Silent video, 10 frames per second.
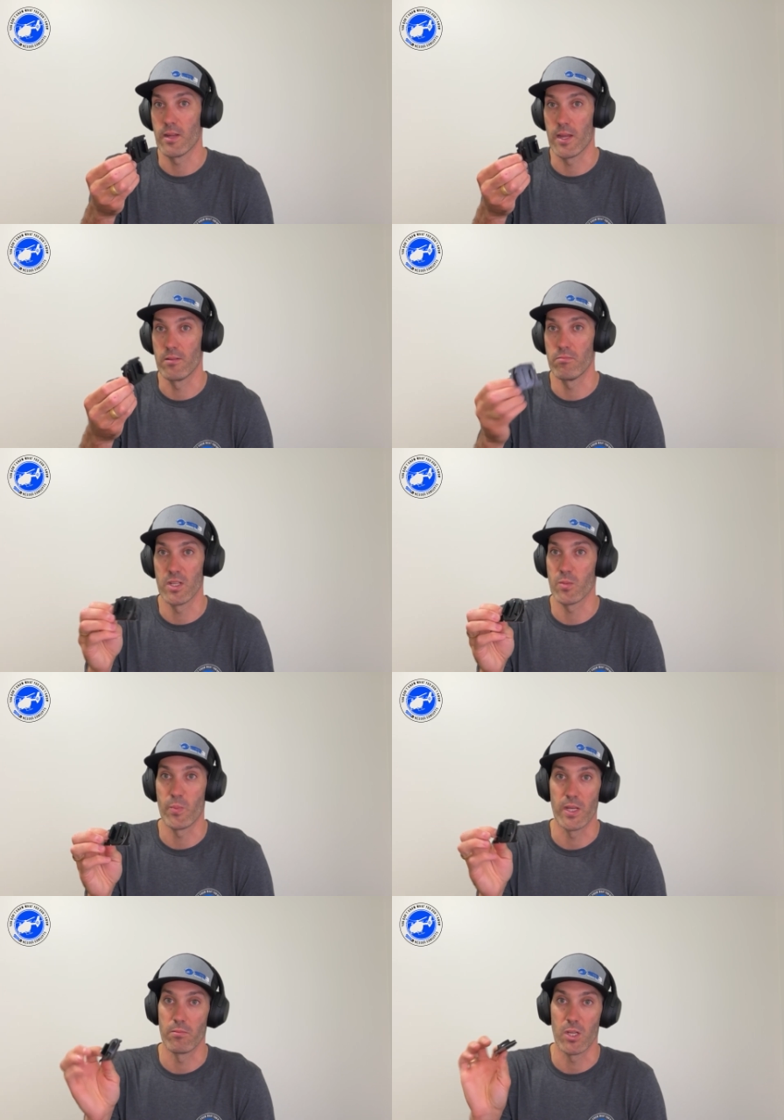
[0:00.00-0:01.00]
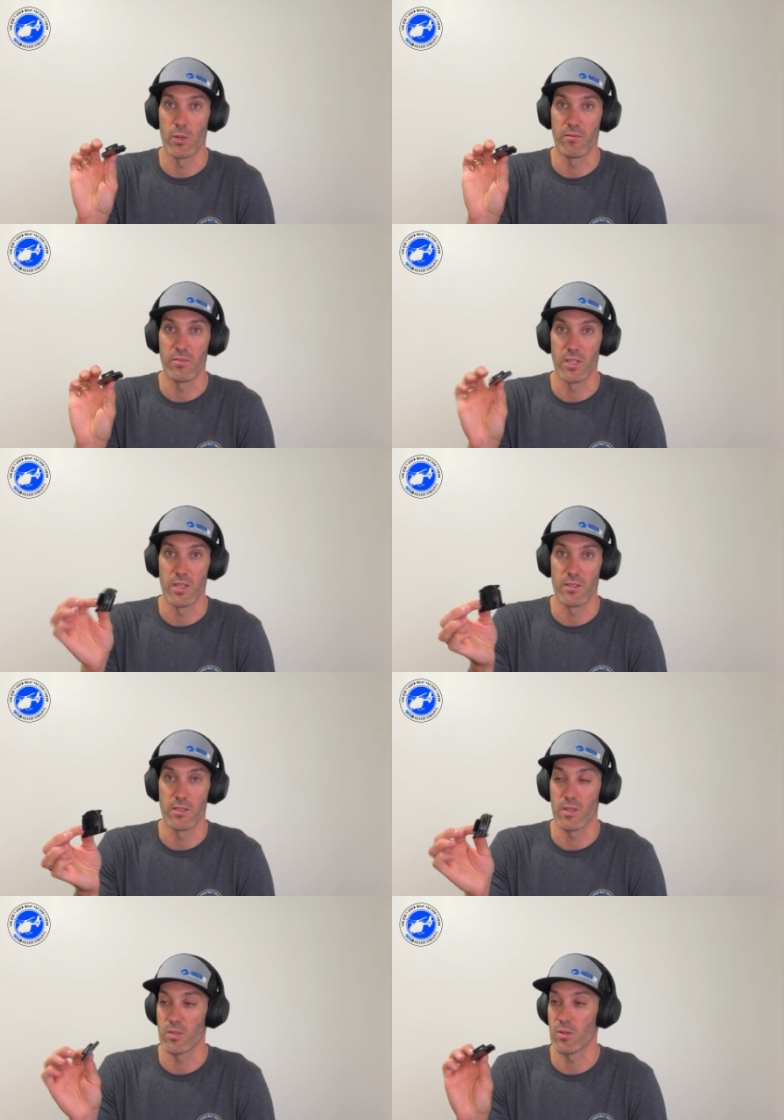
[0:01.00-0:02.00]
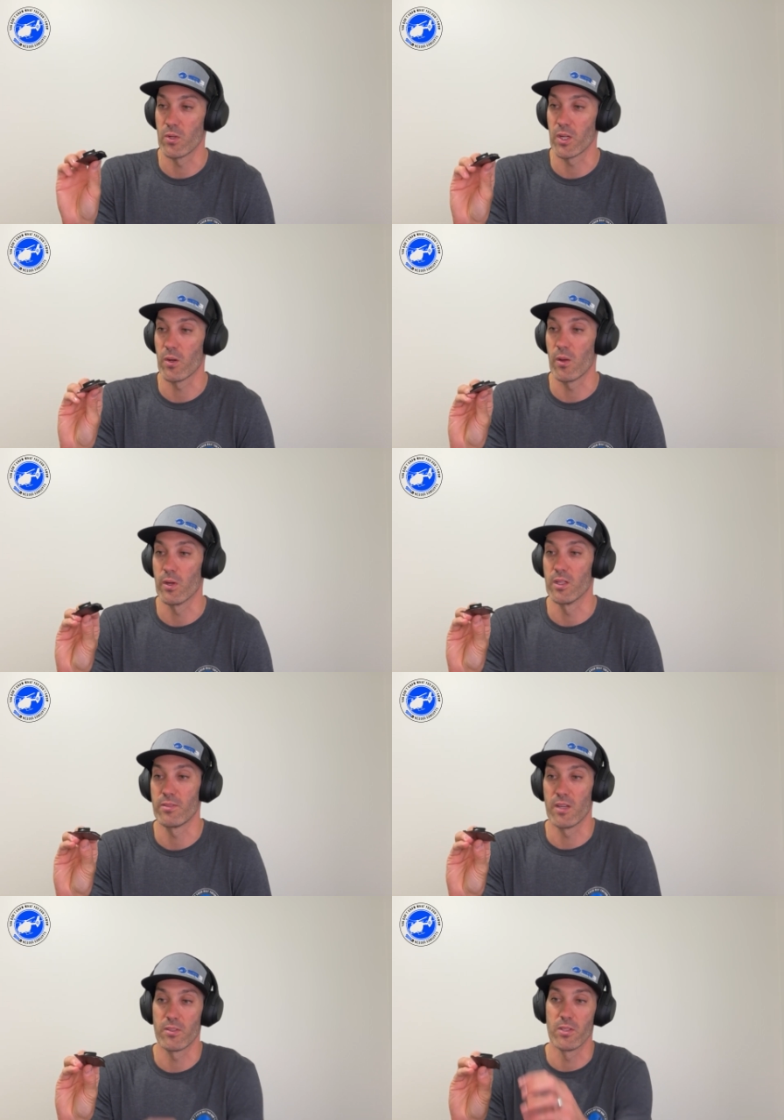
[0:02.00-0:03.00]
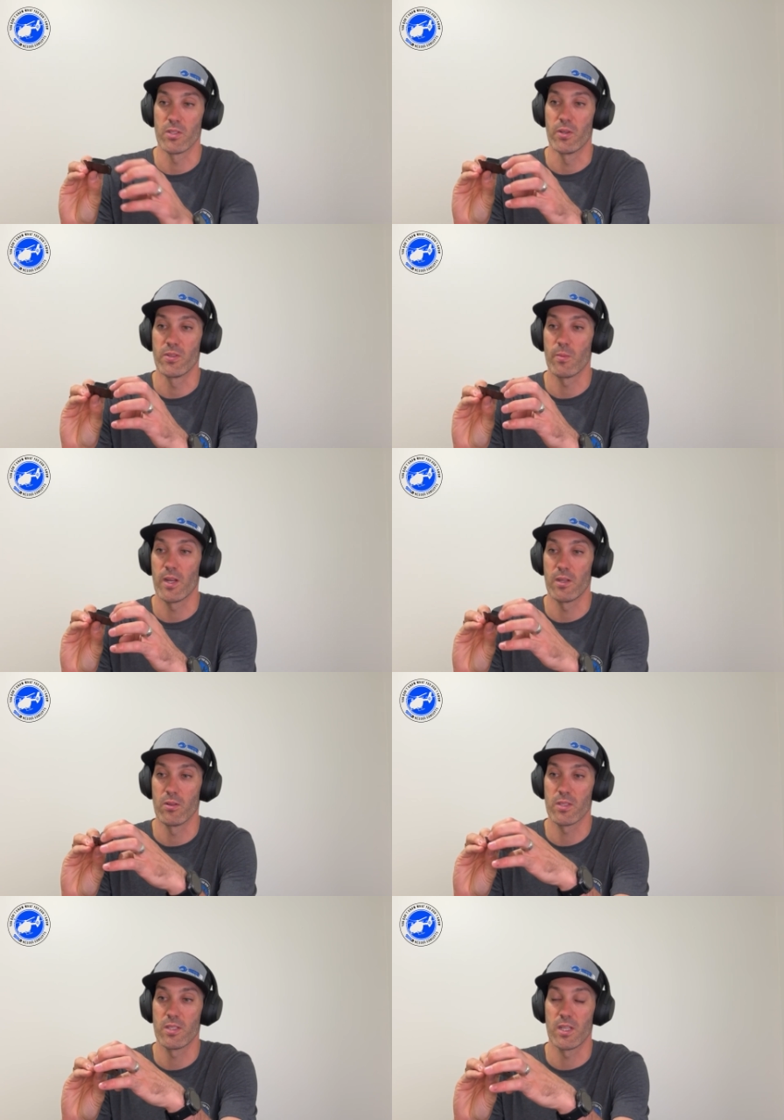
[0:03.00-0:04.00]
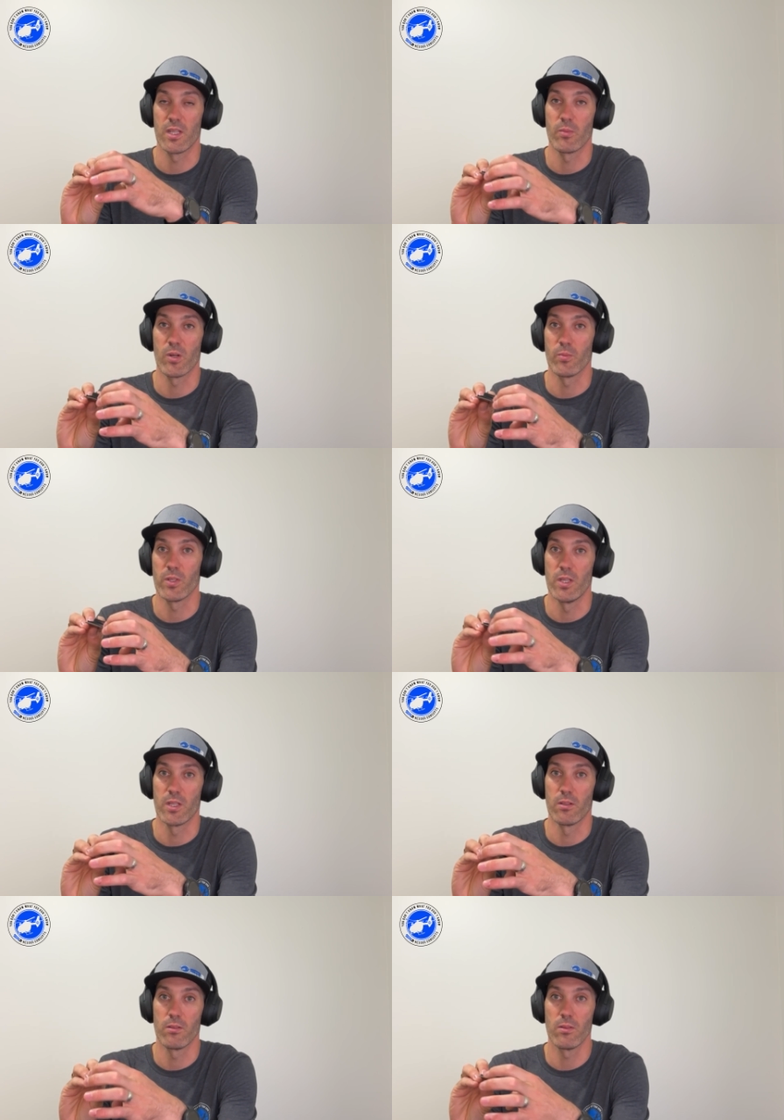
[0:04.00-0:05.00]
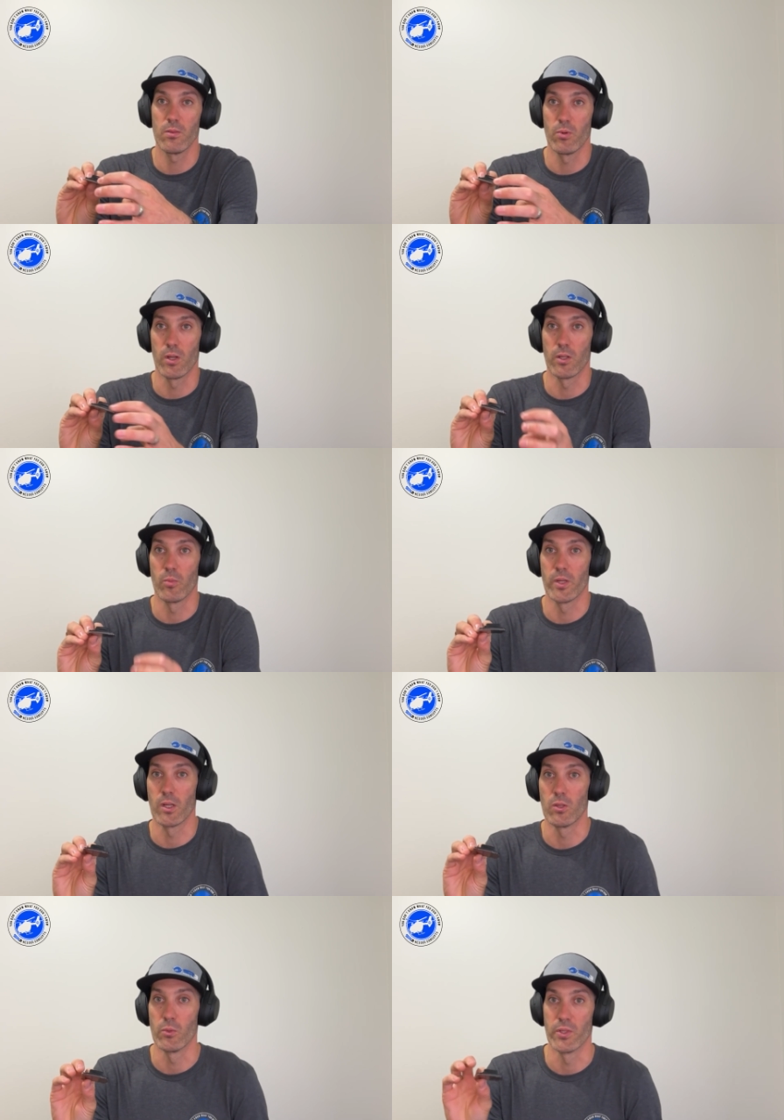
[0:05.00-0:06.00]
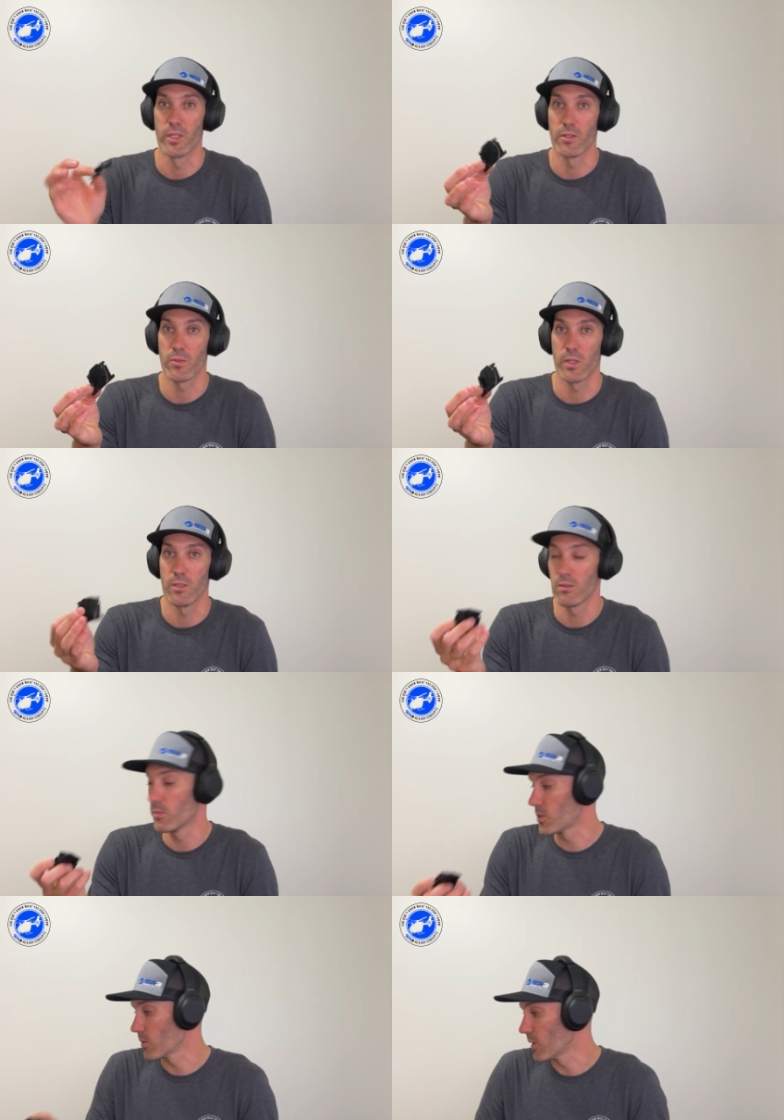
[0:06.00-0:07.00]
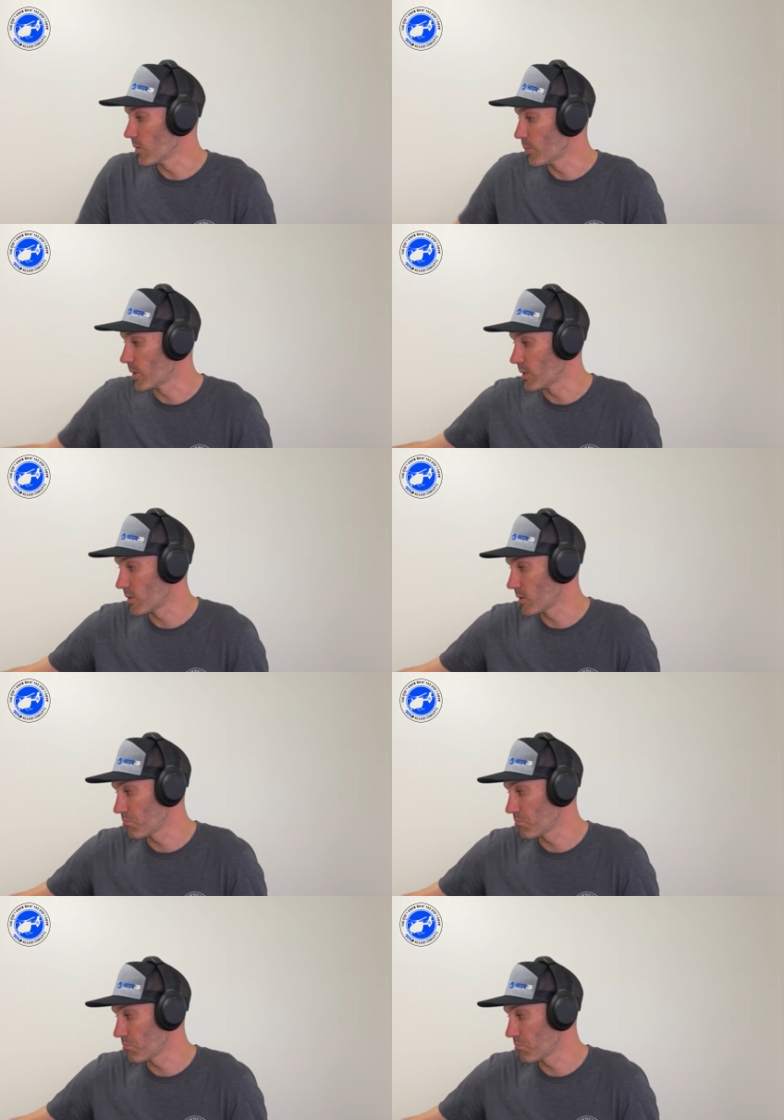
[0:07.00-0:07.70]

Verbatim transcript: And it's been going for years and seems to work quite well. If you have concerns about it not sticking properly, you can put a little bit of glue on there as well, which will help, but it's